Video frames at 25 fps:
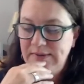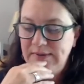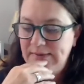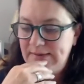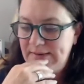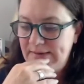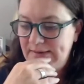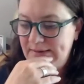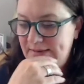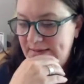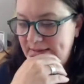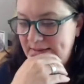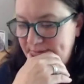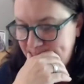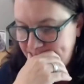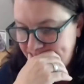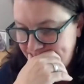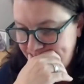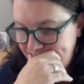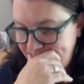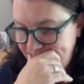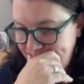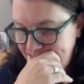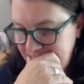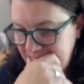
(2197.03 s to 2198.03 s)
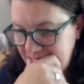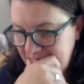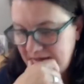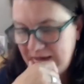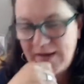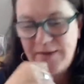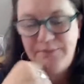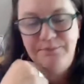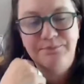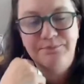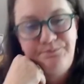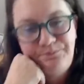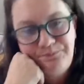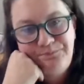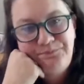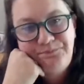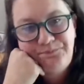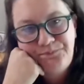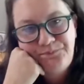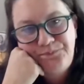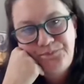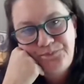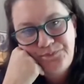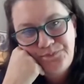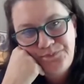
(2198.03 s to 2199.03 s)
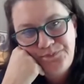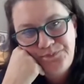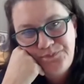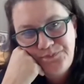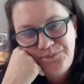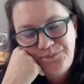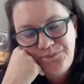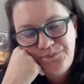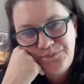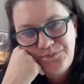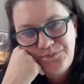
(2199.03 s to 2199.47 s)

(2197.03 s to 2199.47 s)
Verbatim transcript: Um, yeah. Mm-hmm.